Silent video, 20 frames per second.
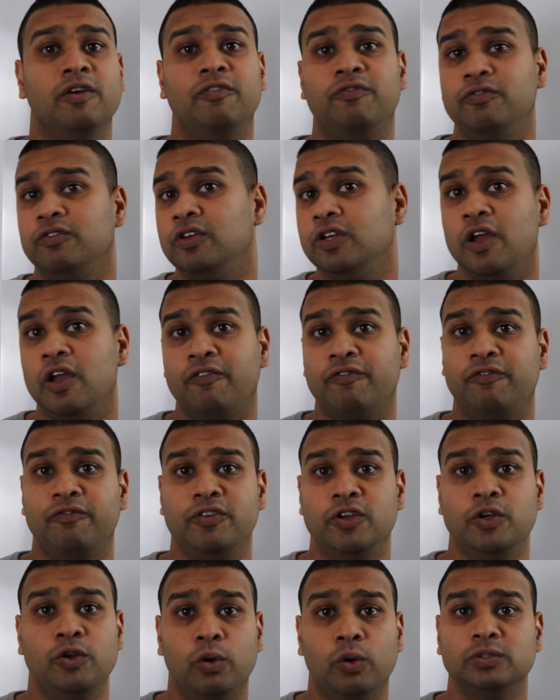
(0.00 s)
If
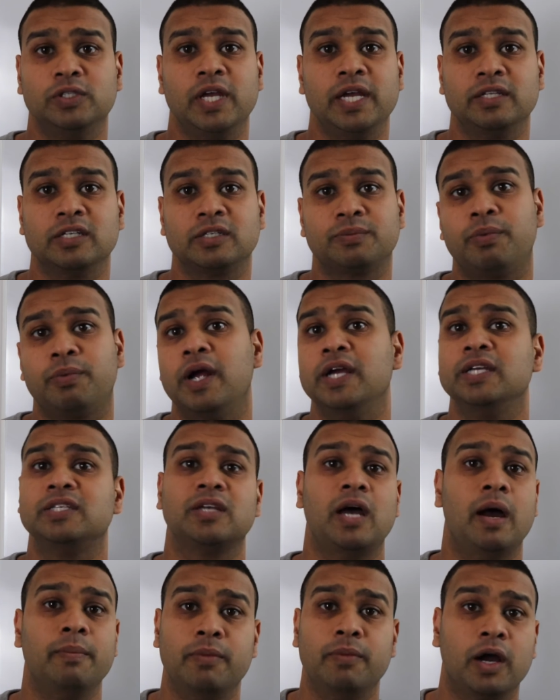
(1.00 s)
you don't take this
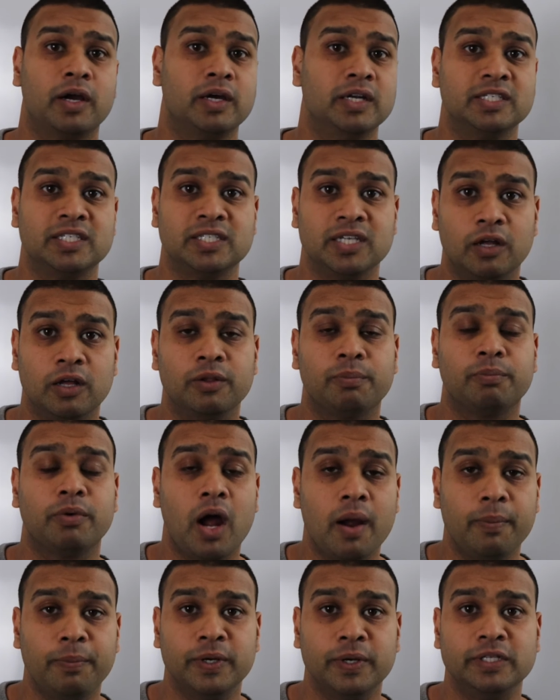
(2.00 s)
price, I'm not going to sell the
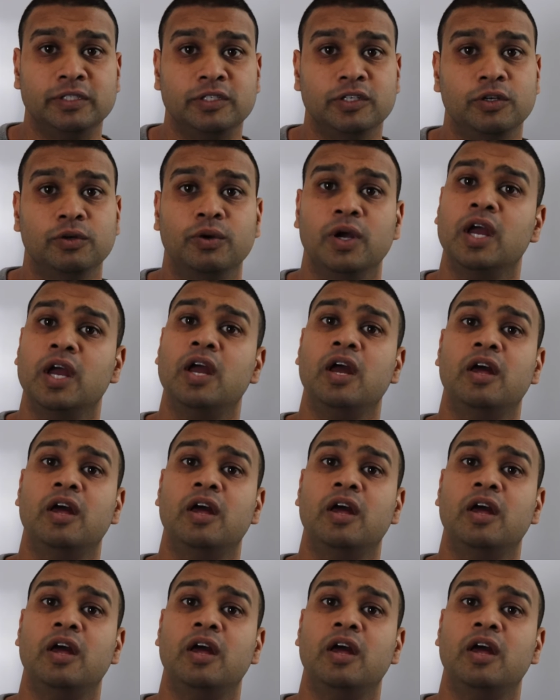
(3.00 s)
property to you.